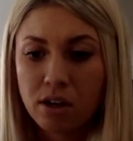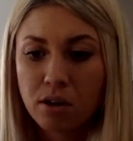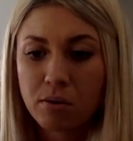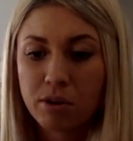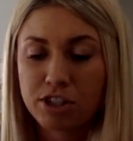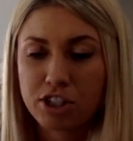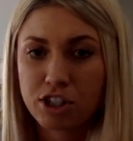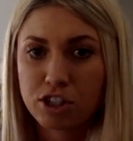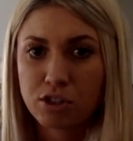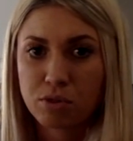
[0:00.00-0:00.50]

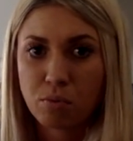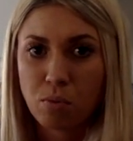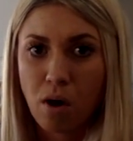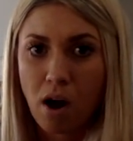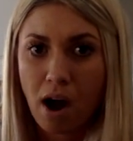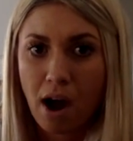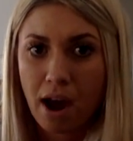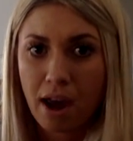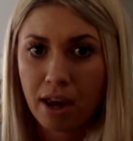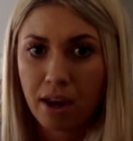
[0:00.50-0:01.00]
which is
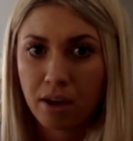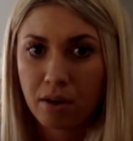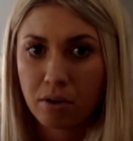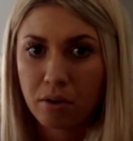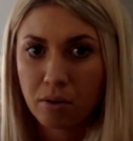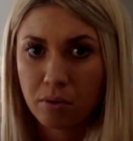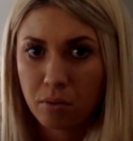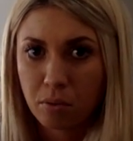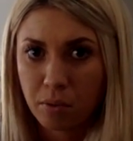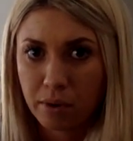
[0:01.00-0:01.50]
why
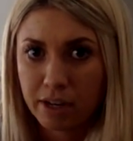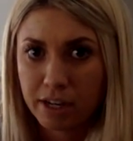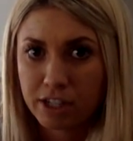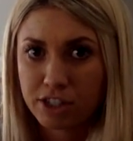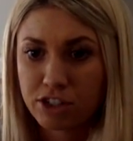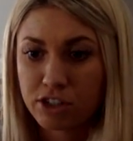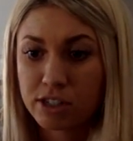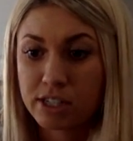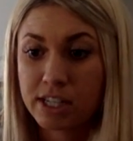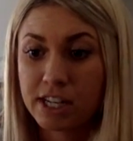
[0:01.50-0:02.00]
we
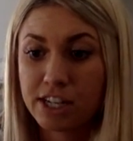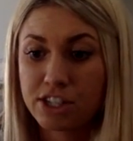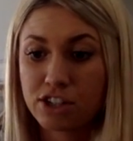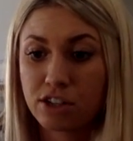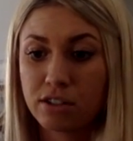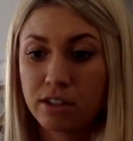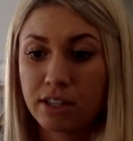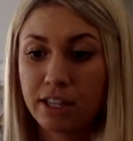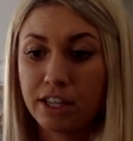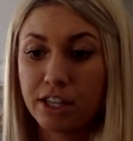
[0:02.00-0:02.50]
strategically